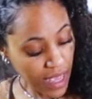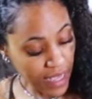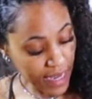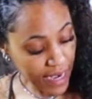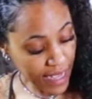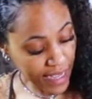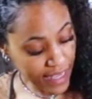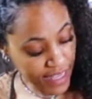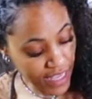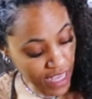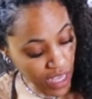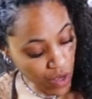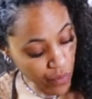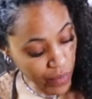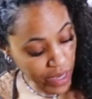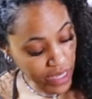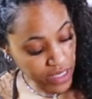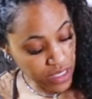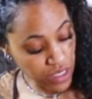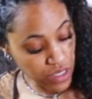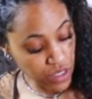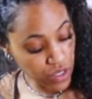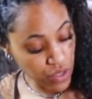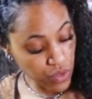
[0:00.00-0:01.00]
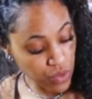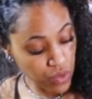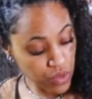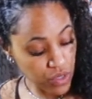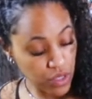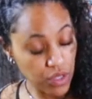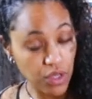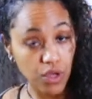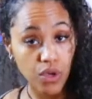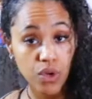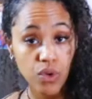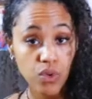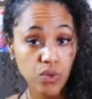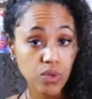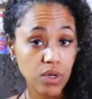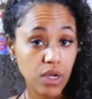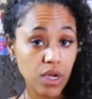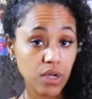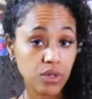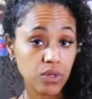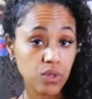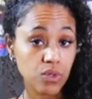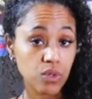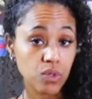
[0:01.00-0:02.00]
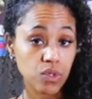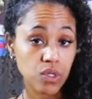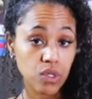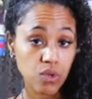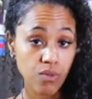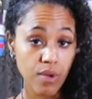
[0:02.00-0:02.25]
And I can't wait to use the udon noodles,